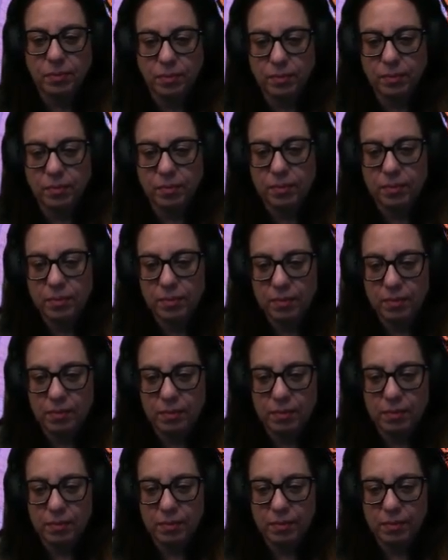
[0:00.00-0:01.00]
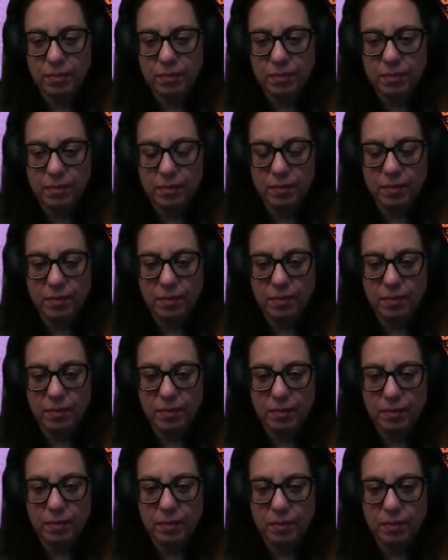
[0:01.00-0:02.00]

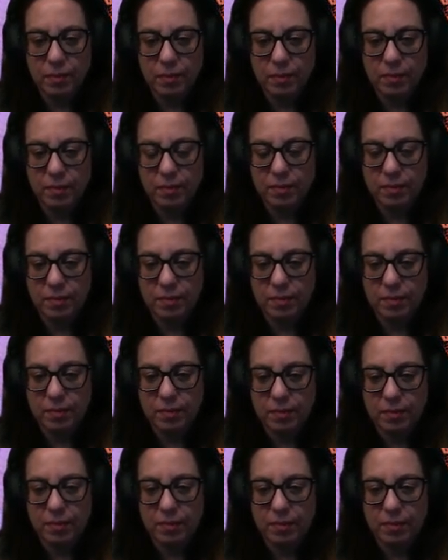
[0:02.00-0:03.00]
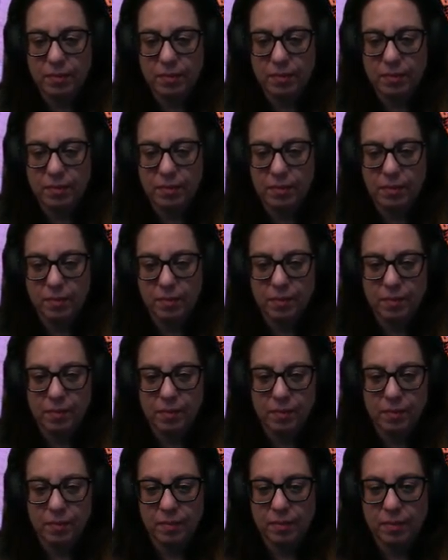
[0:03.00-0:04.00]

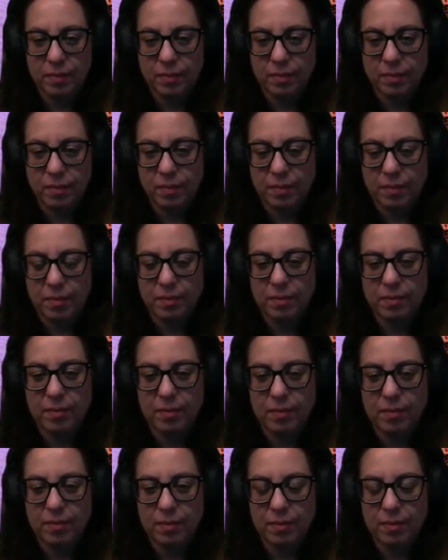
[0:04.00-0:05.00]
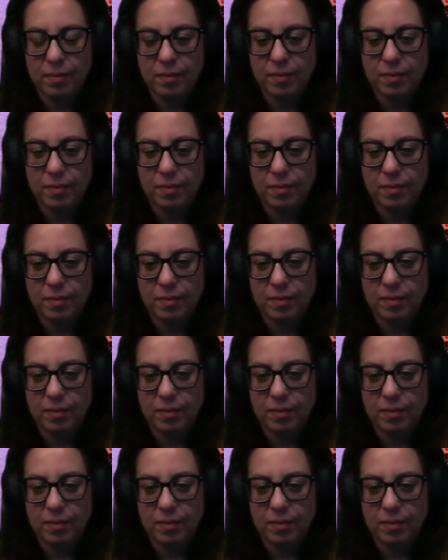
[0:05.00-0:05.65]
(not speaking)